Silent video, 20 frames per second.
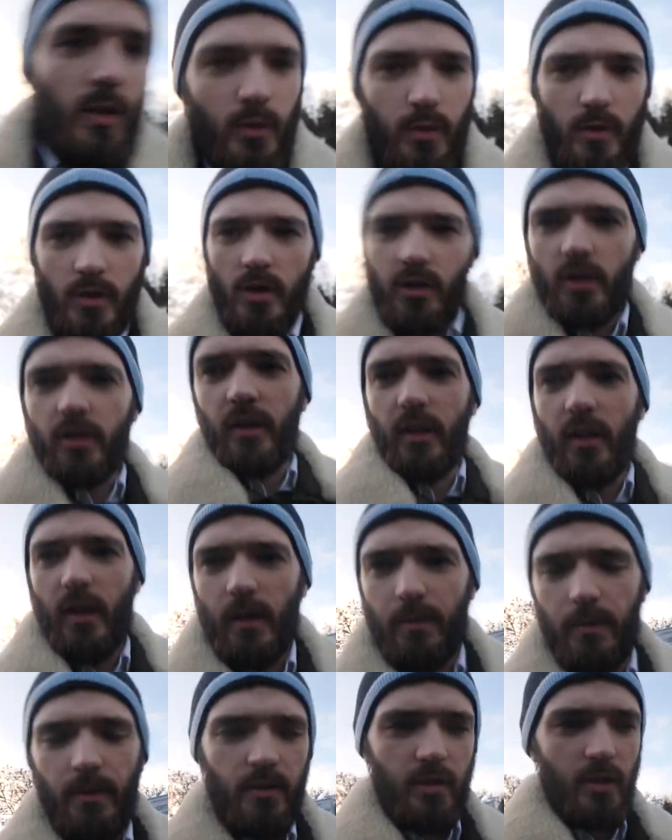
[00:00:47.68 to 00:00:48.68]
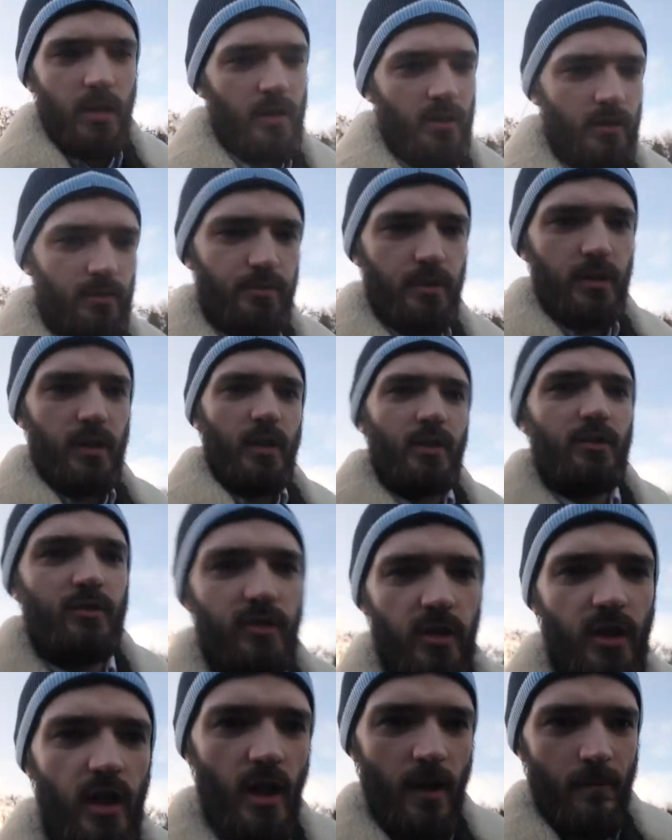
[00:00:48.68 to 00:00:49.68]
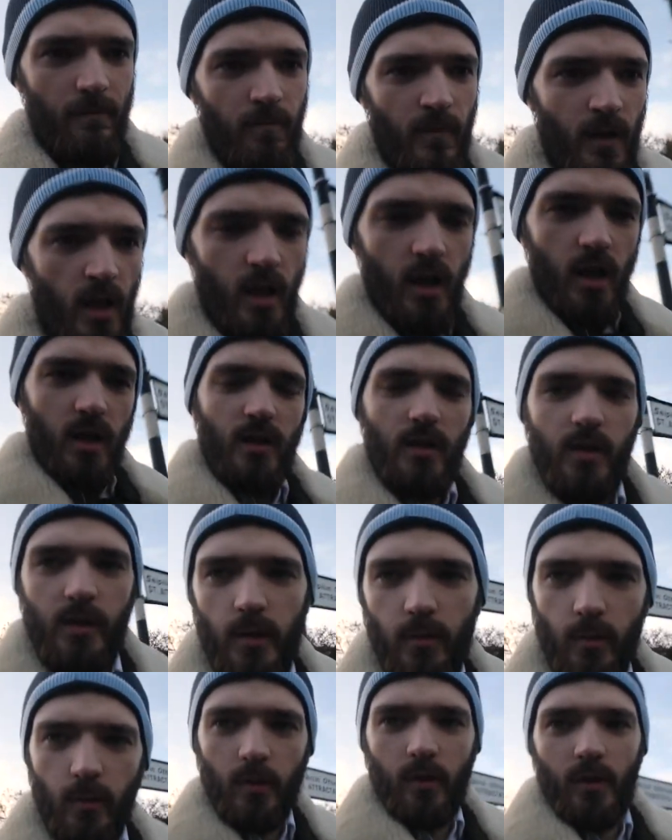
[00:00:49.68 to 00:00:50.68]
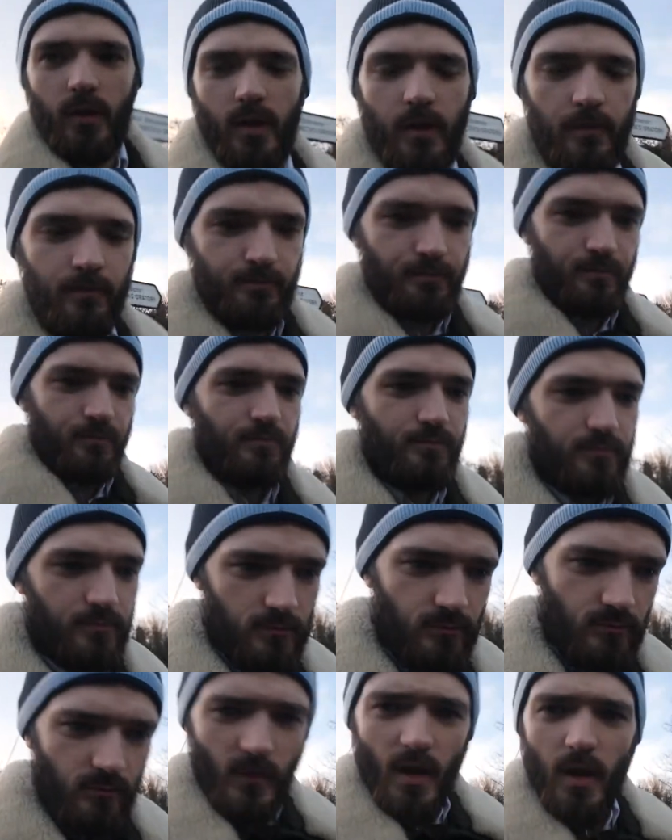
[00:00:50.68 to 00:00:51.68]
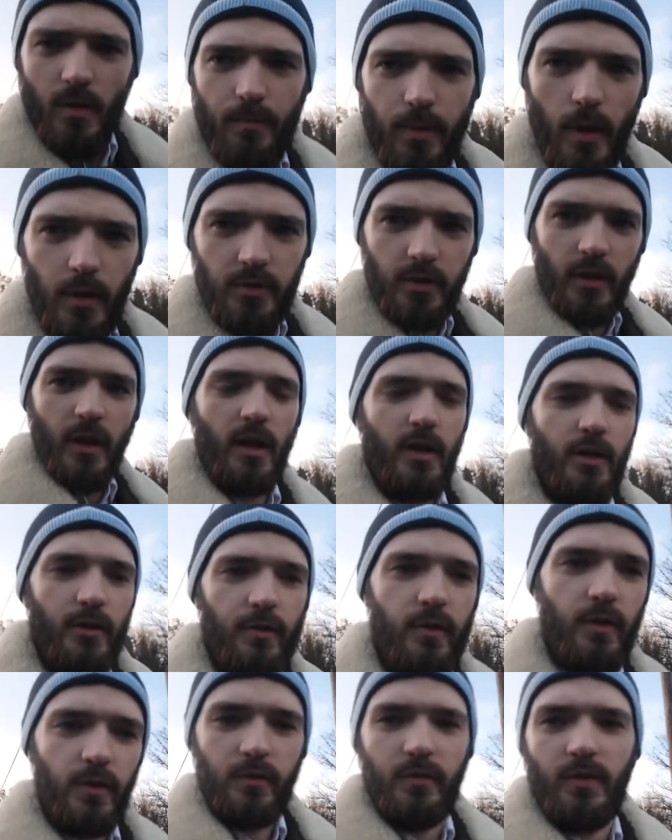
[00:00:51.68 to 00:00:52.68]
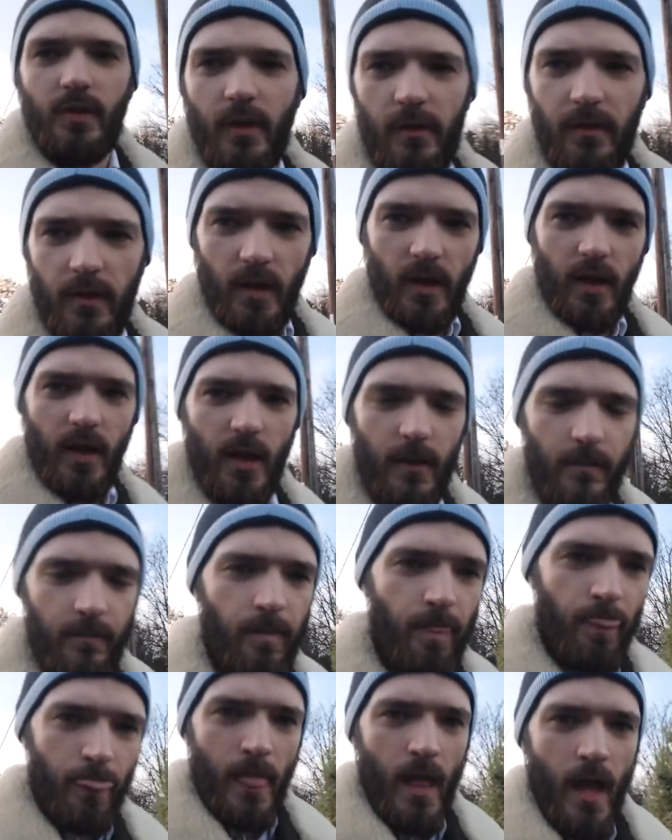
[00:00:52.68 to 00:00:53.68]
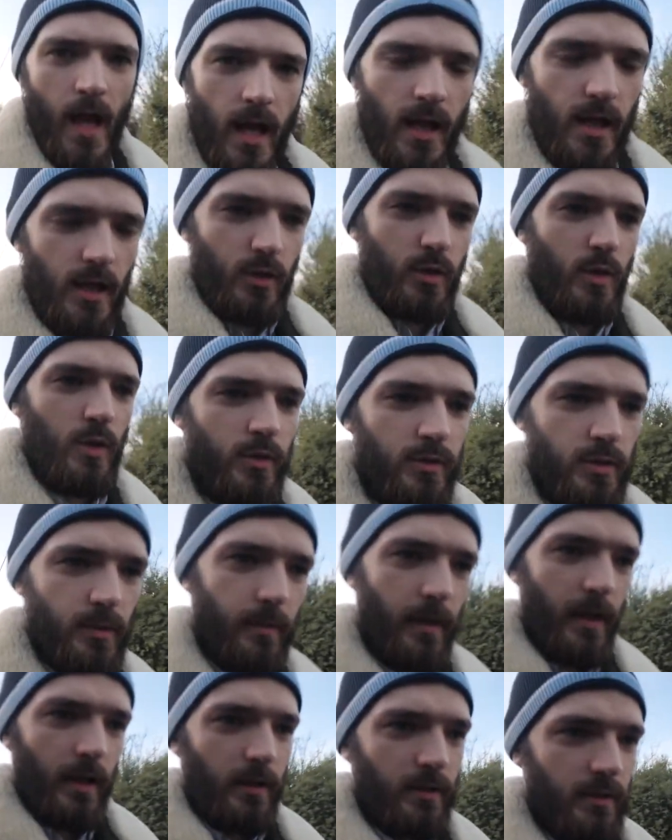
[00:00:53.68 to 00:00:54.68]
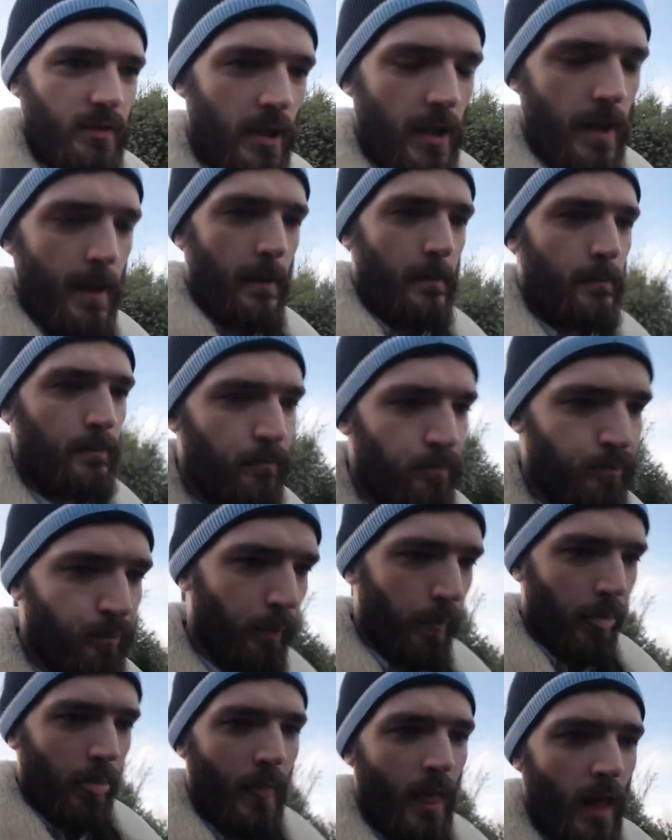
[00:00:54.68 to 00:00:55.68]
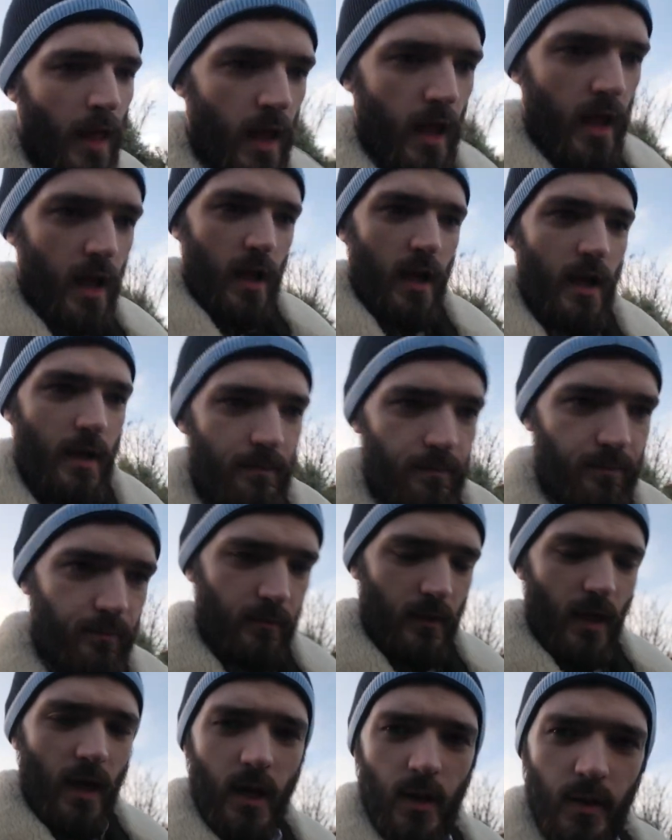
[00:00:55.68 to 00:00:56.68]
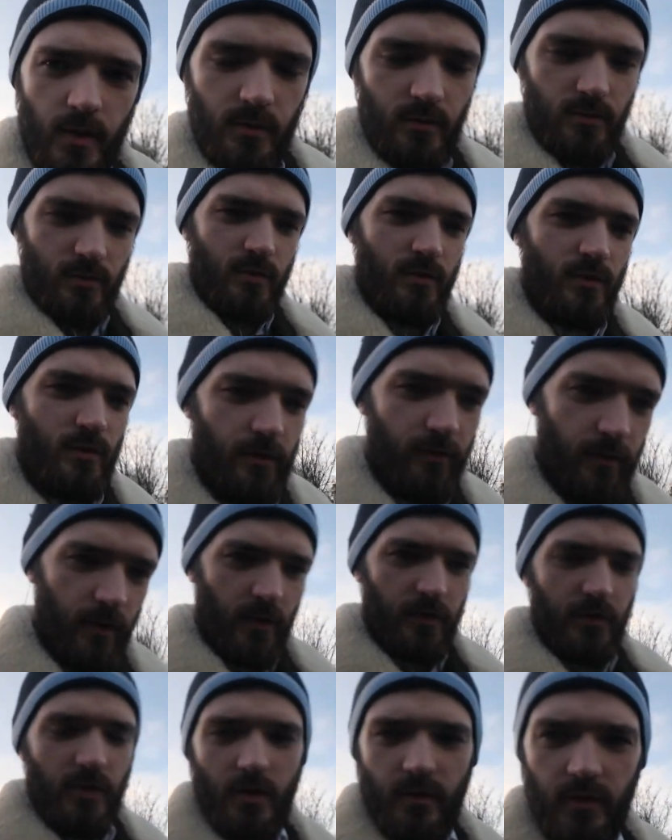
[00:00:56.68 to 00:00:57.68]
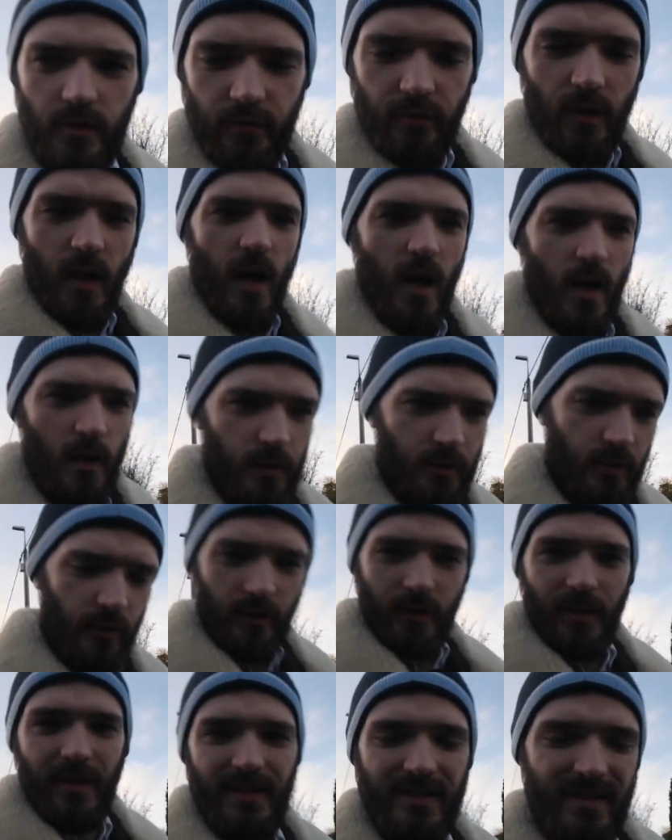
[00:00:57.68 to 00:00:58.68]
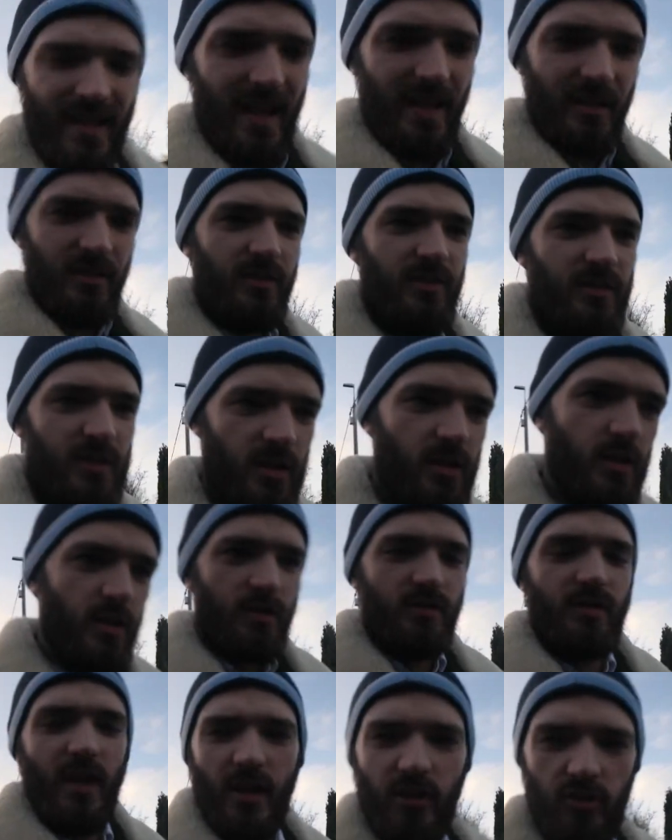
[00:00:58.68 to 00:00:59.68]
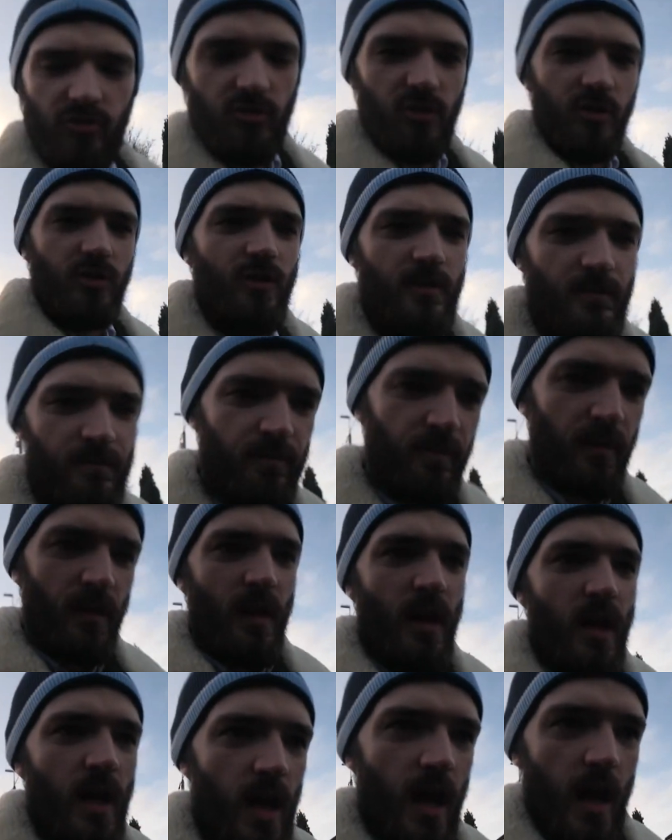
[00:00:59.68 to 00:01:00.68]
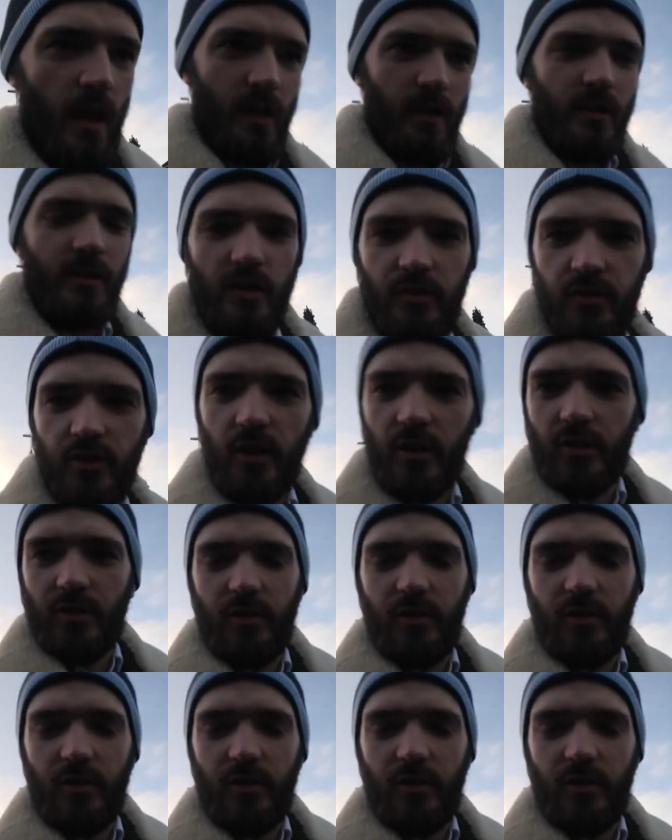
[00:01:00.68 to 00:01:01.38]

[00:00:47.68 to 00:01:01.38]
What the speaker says: there's one other thing that happened, pretty interesting. Cody Warner posted out his first video of the year. He talks about how the first year of his vlog was about the test run, and then this year